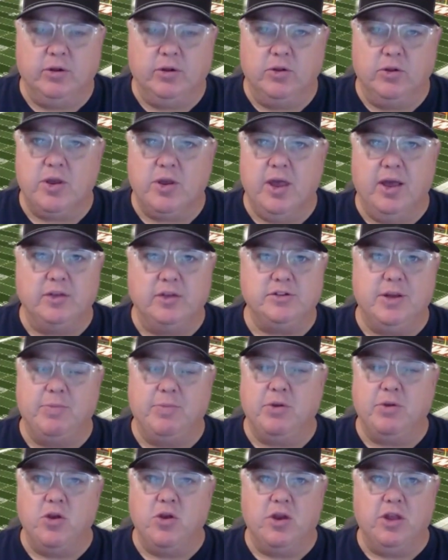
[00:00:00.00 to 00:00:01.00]
The look ahead,
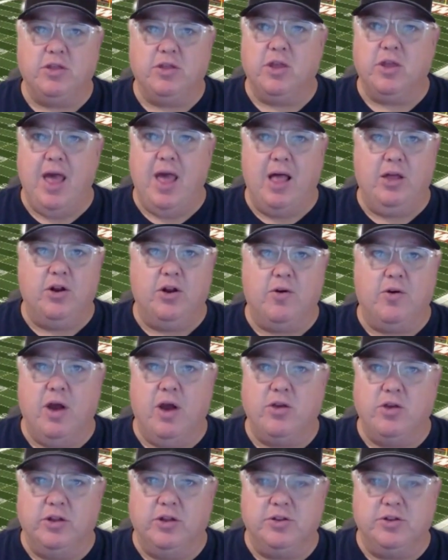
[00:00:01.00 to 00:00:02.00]
something you can get the calendar out,
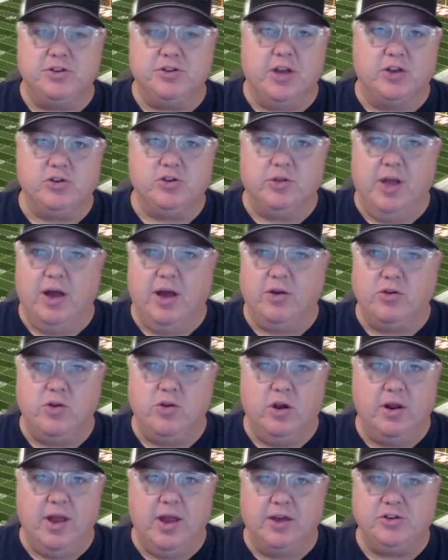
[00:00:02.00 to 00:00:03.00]
you can get the schedule out, and
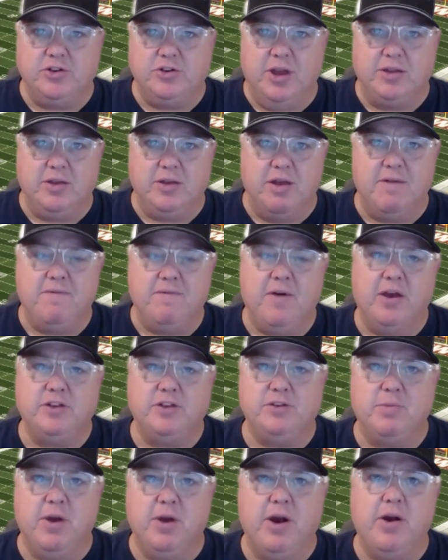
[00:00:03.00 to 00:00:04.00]
you can actually identify
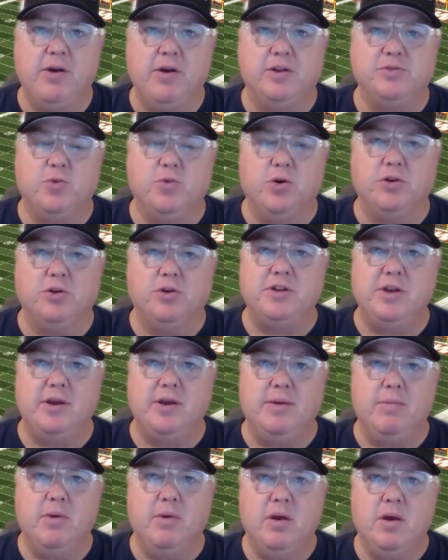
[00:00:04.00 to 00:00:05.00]
some areas where a
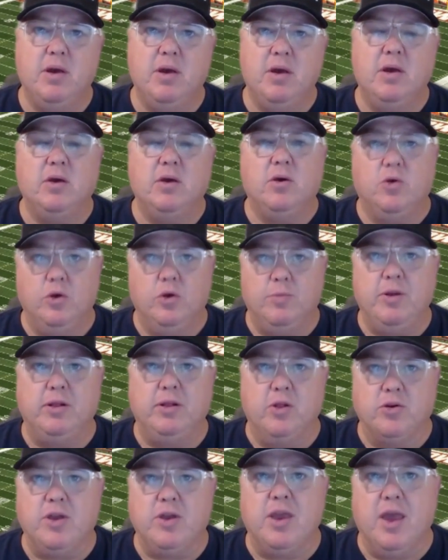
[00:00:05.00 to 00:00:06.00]
team could be
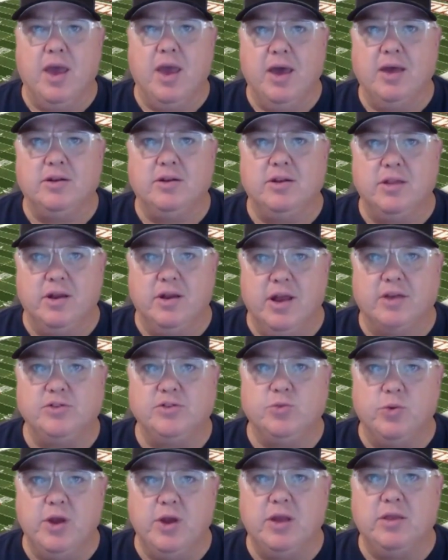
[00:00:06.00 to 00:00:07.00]
looking ahead to the
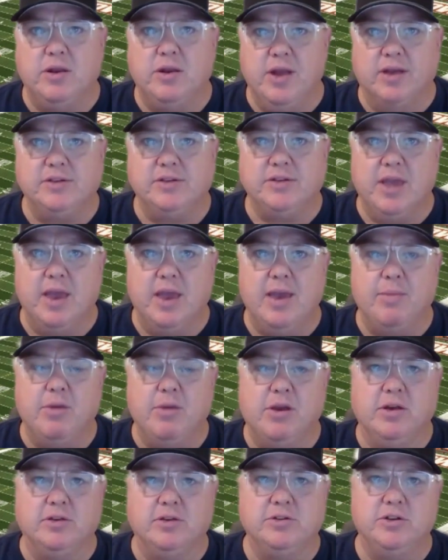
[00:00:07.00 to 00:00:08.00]
next week, the next game,
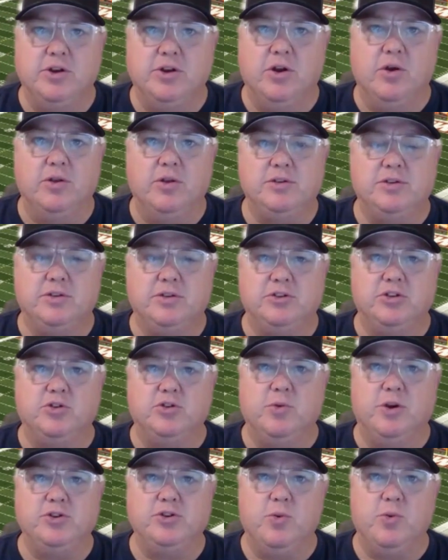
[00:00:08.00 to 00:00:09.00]
because, it's a
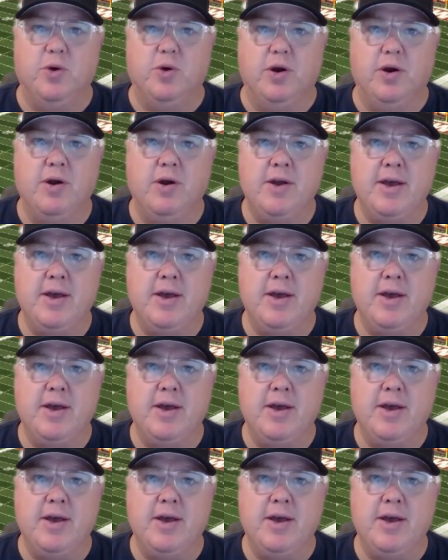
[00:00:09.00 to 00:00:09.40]
situation where